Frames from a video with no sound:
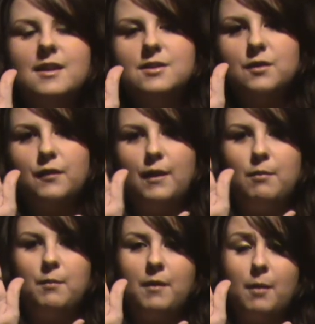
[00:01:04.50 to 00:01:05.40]
So for
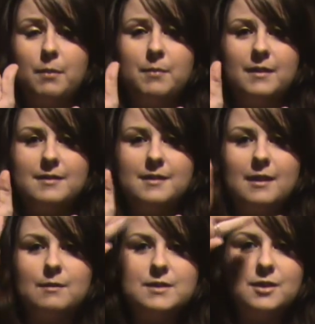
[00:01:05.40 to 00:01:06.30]
the Upper
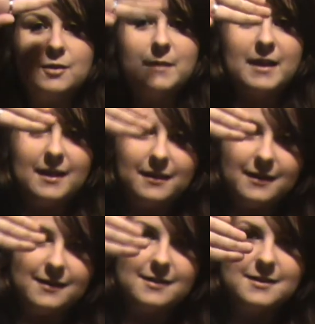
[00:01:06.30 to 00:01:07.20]
Peninsula, I always turn my hand
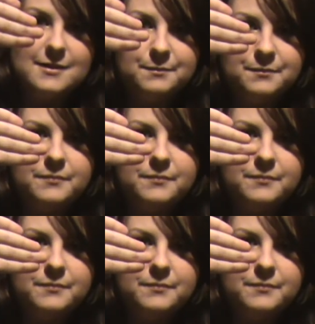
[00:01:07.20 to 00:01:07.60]
like this.